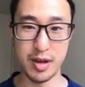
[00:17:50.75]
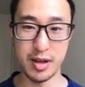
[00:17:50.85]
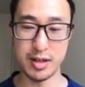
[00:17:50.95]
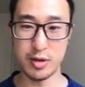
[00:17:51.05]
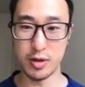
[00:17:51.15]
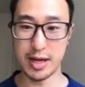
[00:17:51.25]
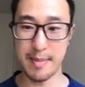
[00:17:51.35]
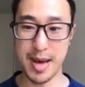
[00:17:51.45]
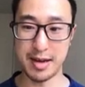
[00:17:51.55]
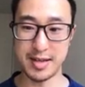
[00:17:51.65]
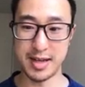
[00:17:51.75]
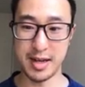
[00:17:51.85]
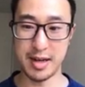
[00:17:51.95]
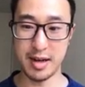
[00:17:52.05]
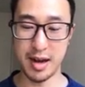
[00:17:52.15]
this looks like a
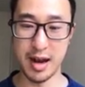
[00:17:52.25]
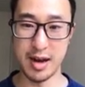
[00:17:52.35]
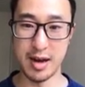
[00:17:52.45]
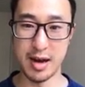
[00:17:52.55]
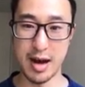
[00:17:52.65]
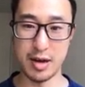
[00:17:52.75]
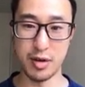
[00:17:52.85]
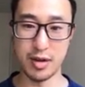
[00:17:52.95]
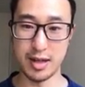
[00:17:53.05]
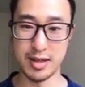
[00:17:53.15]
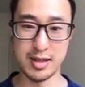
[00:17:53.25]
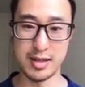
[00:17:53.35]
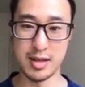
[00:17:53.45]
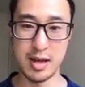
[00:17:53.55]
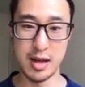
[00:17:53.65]
magazine, and I don't think this is